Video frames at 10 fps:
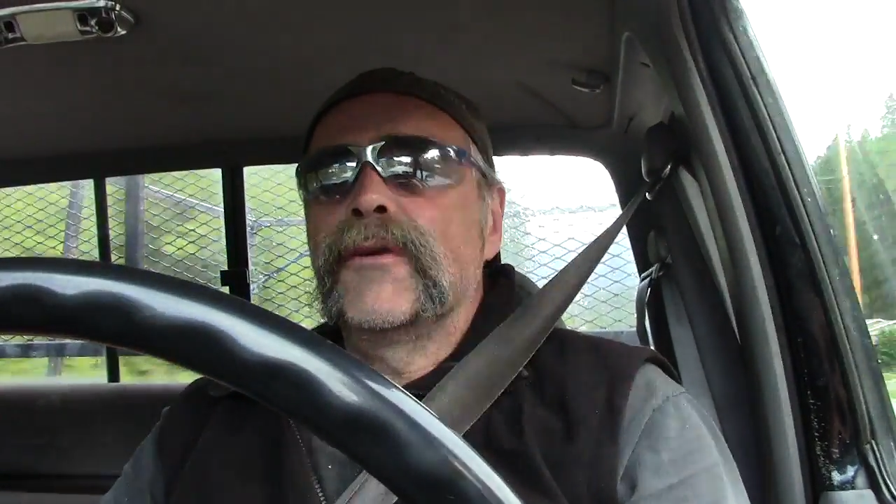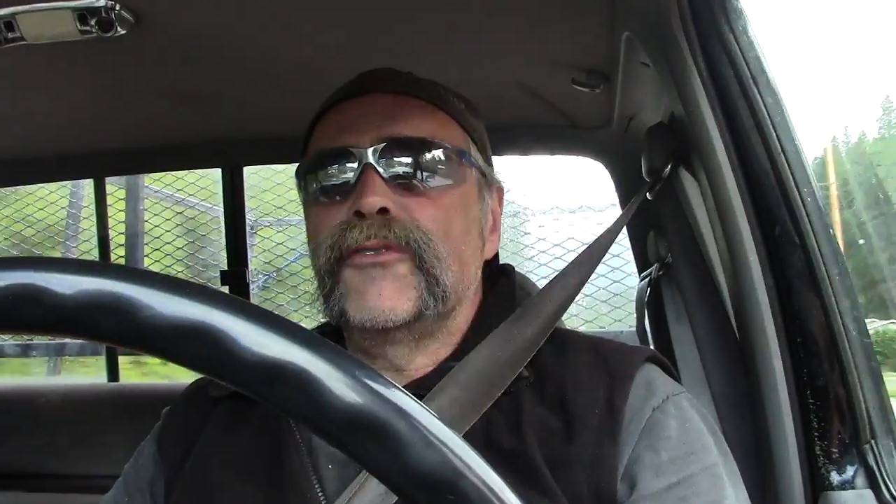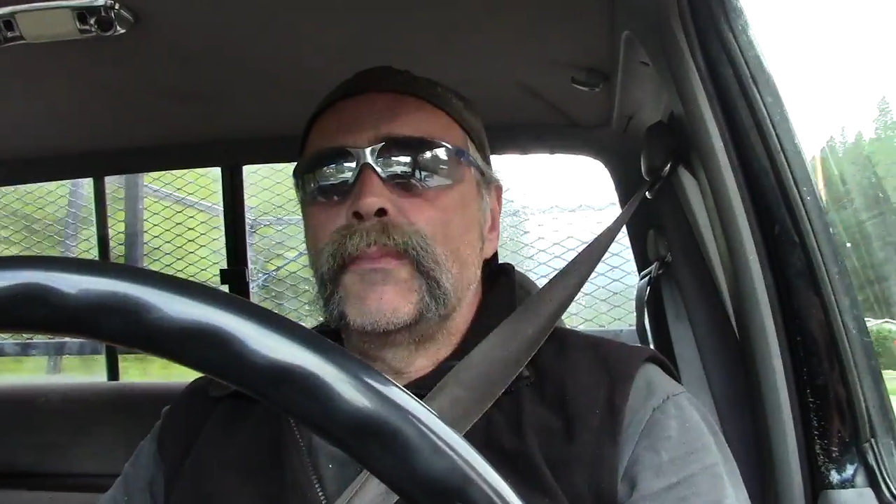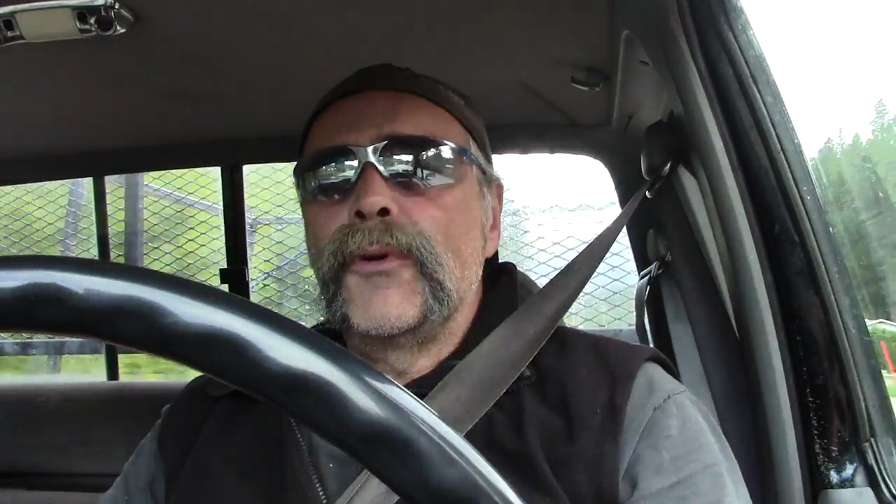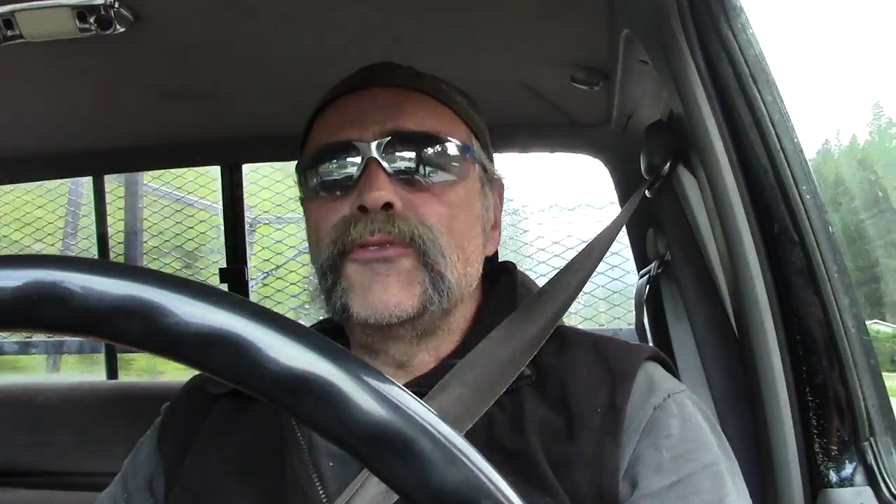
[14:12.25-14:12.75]
you're
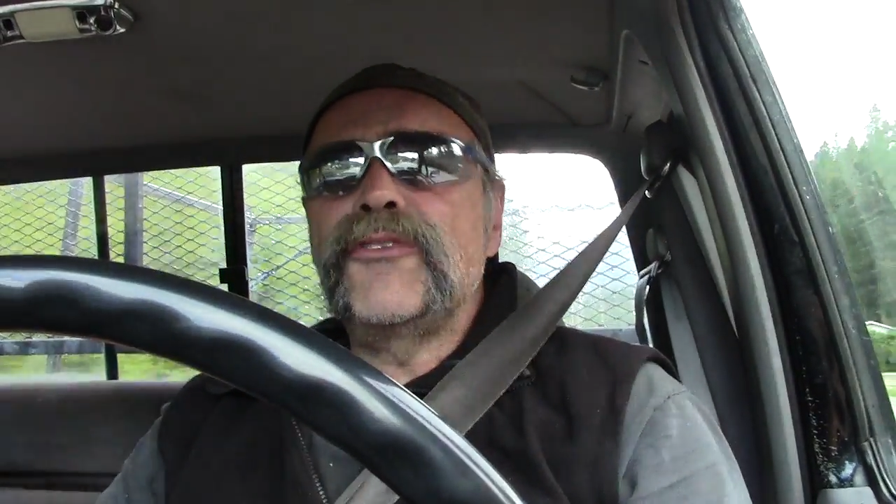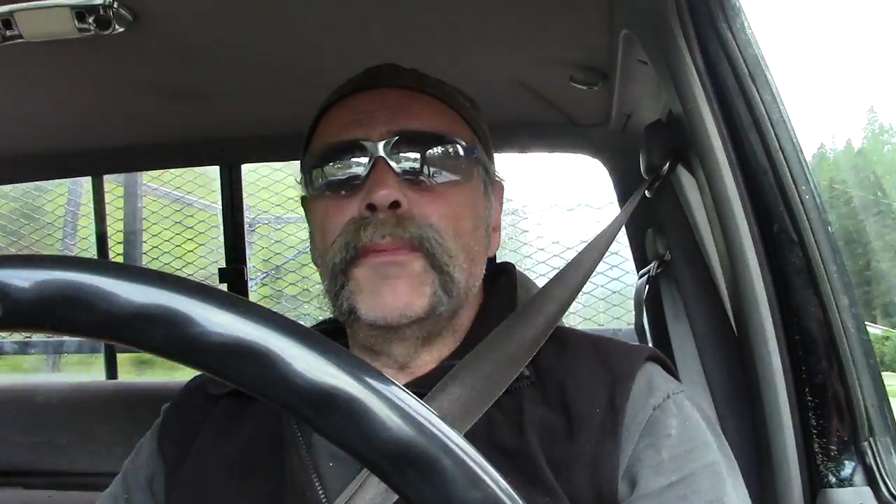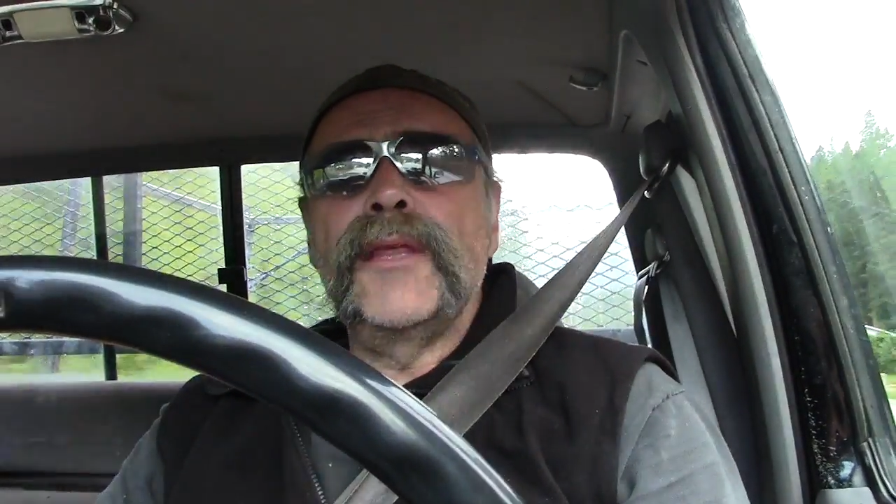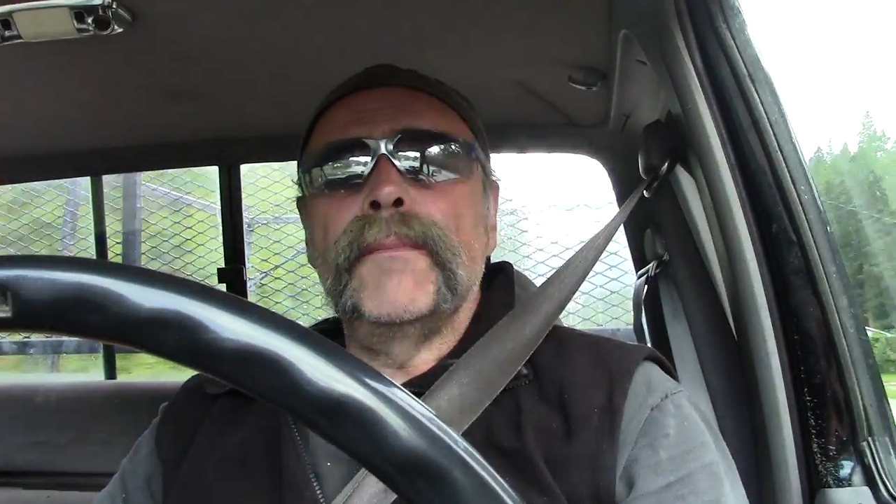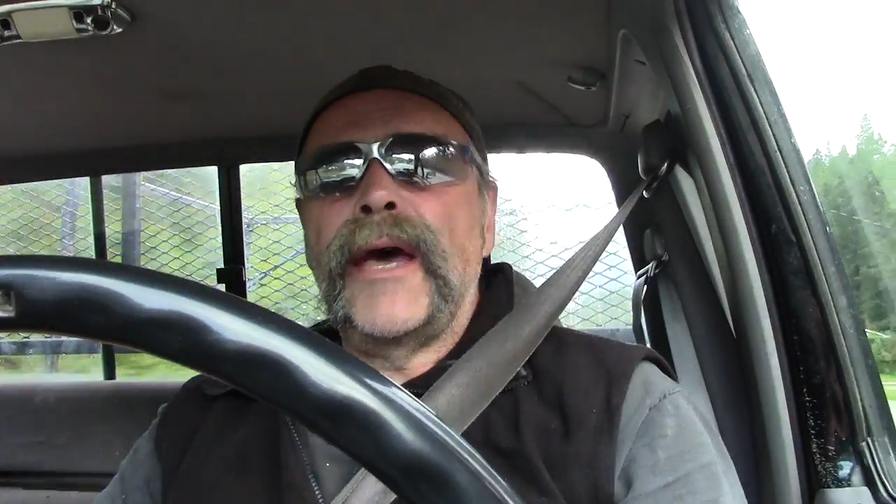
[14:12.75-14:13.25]
supposed to
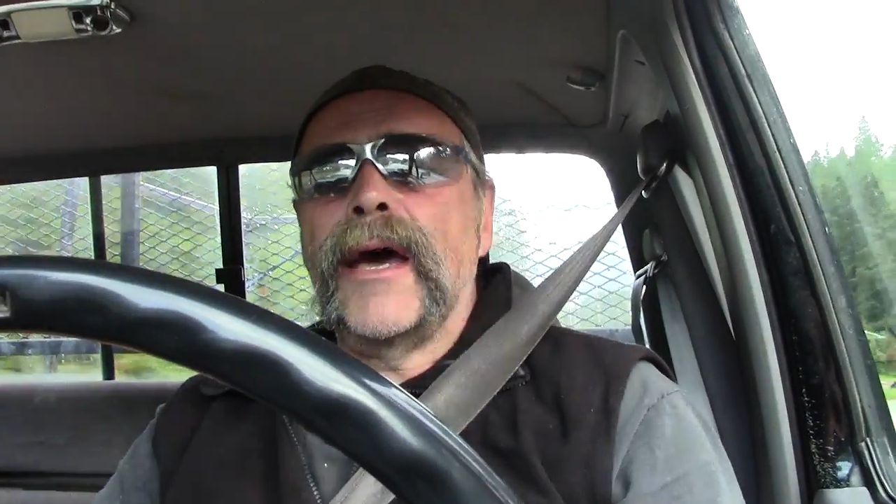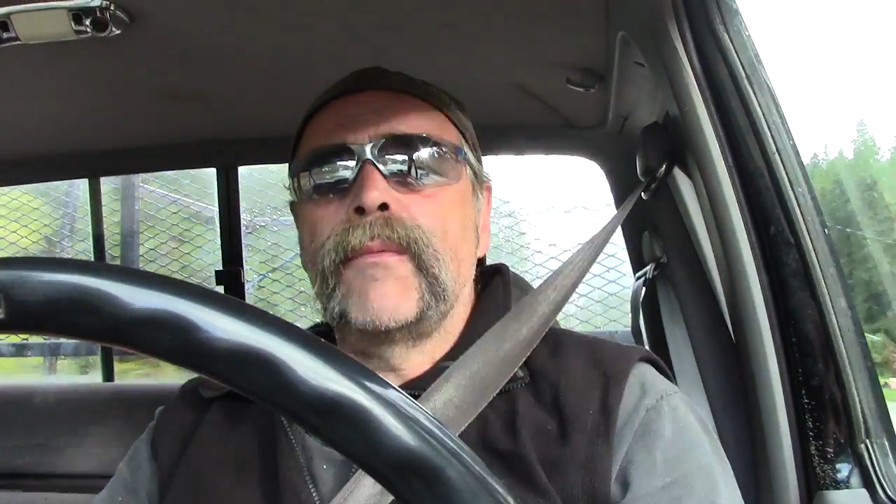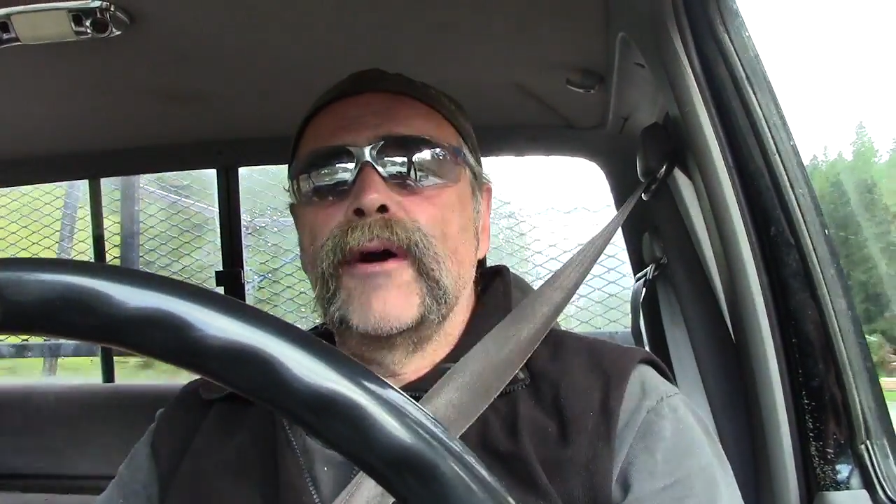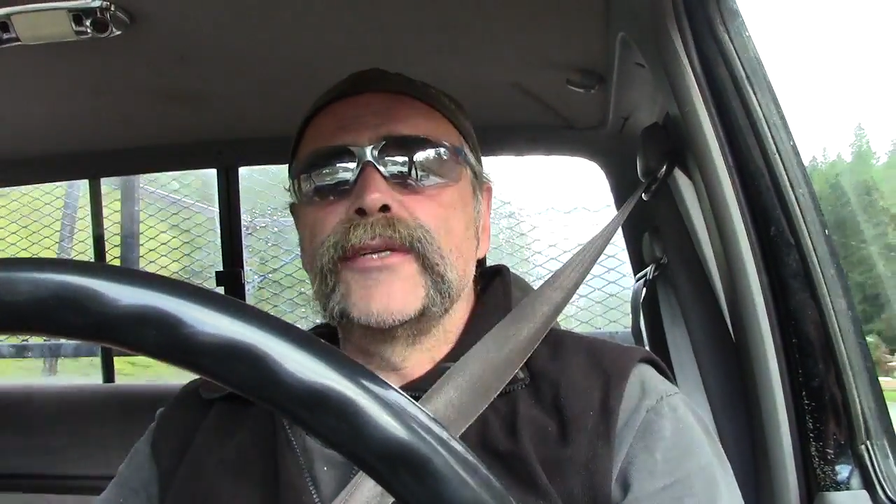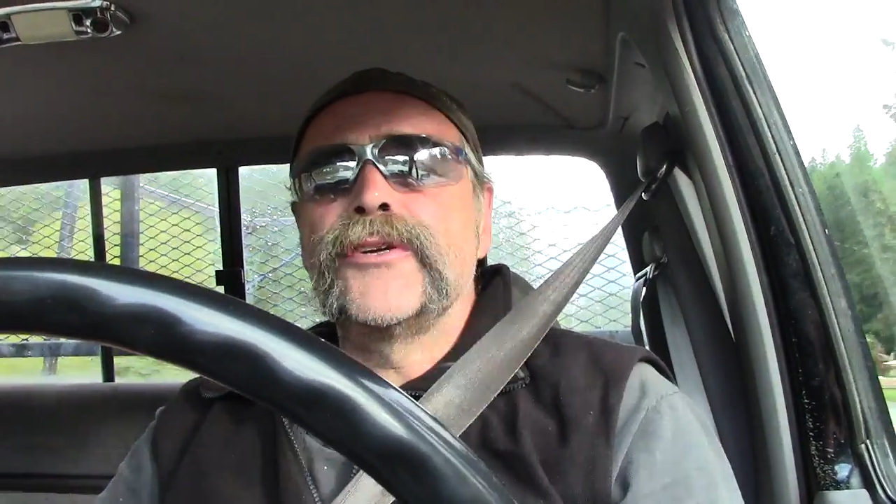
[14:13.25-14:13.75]
be the
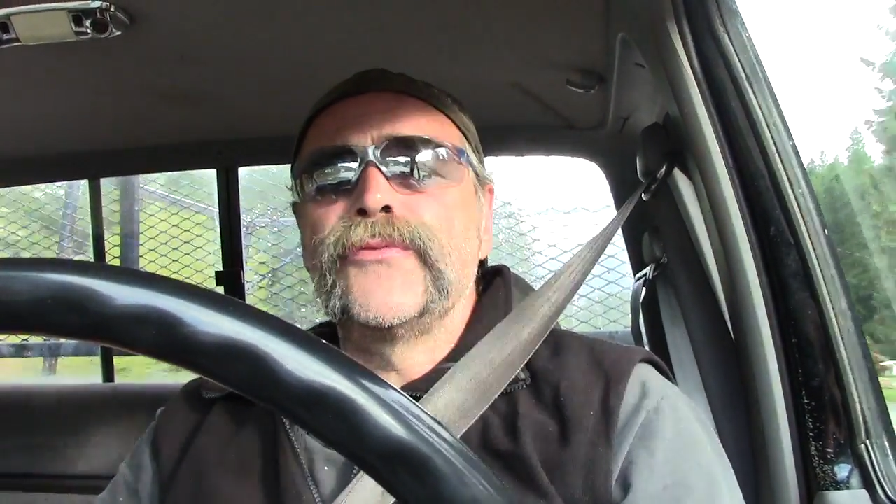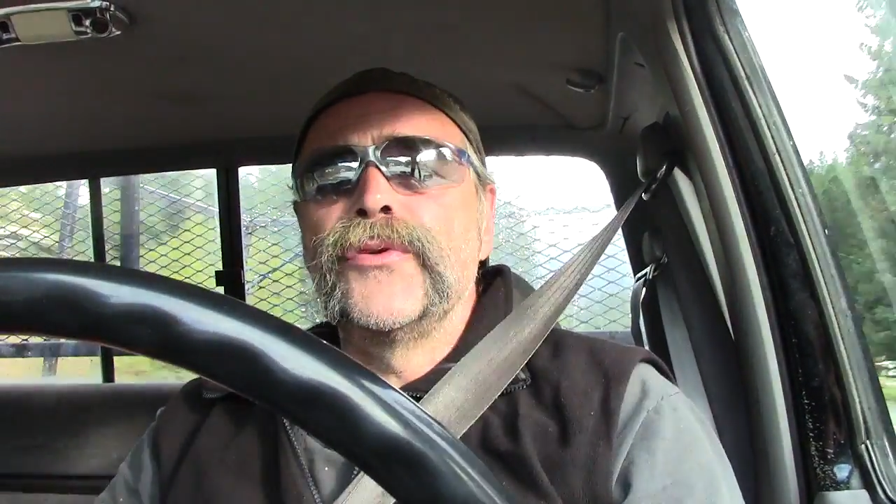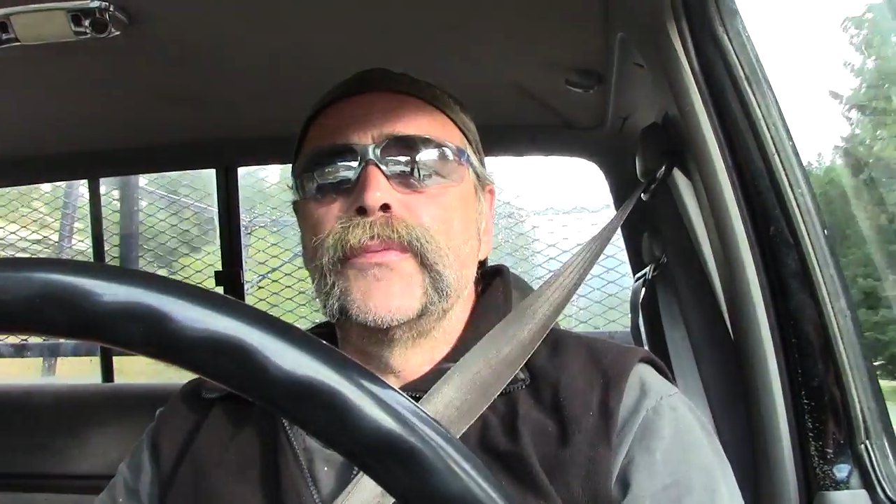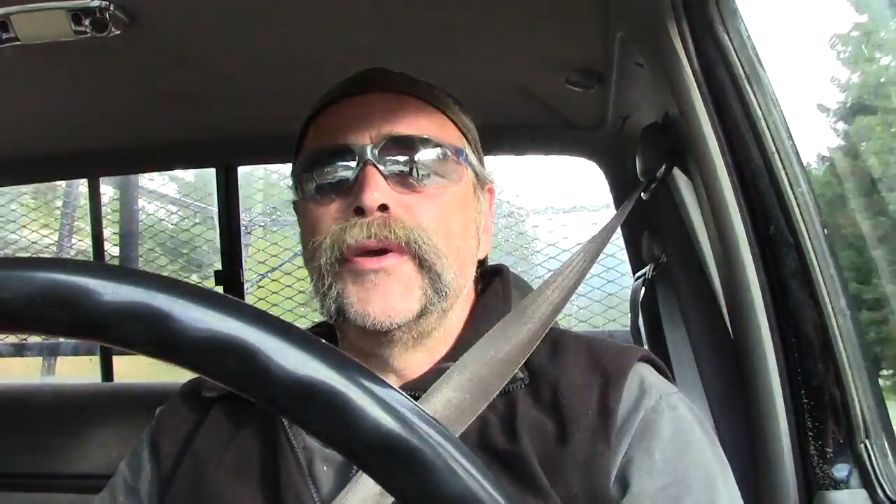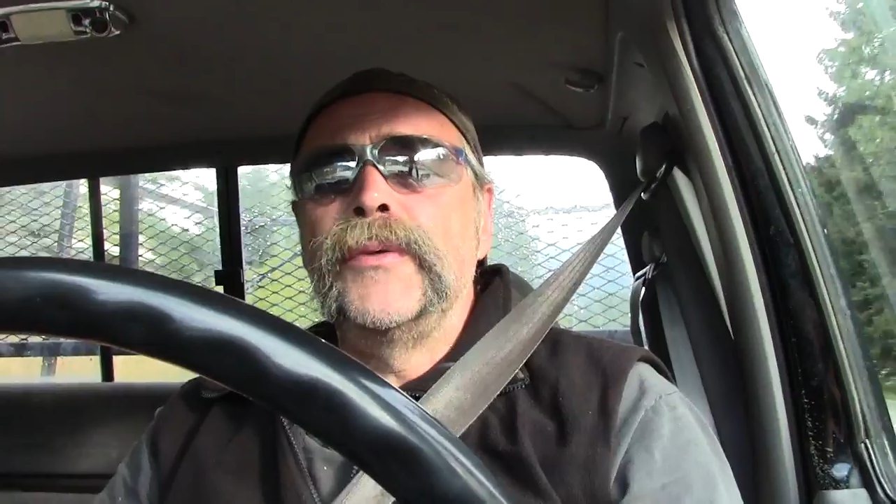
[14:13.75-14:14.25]
backwatcher
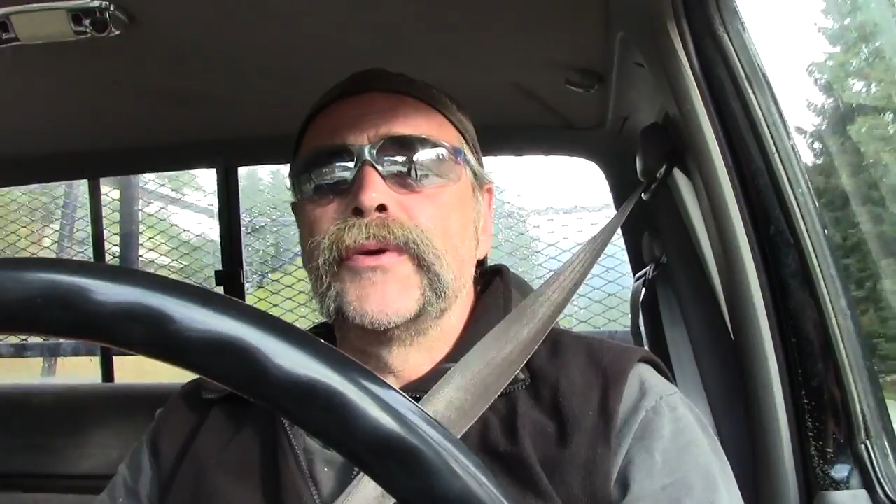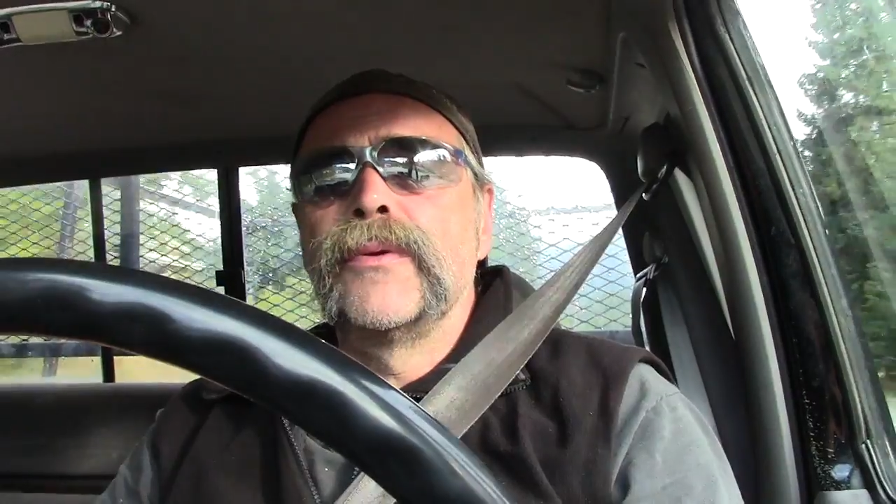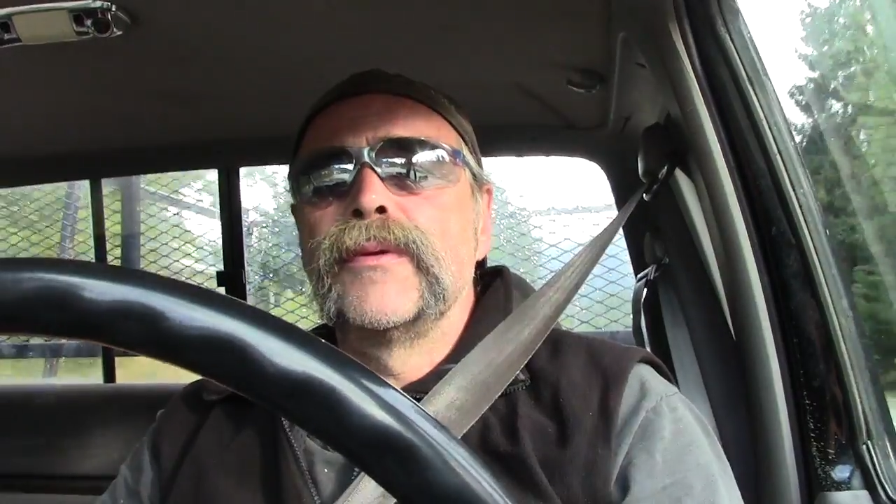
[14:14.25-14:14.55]
for the people,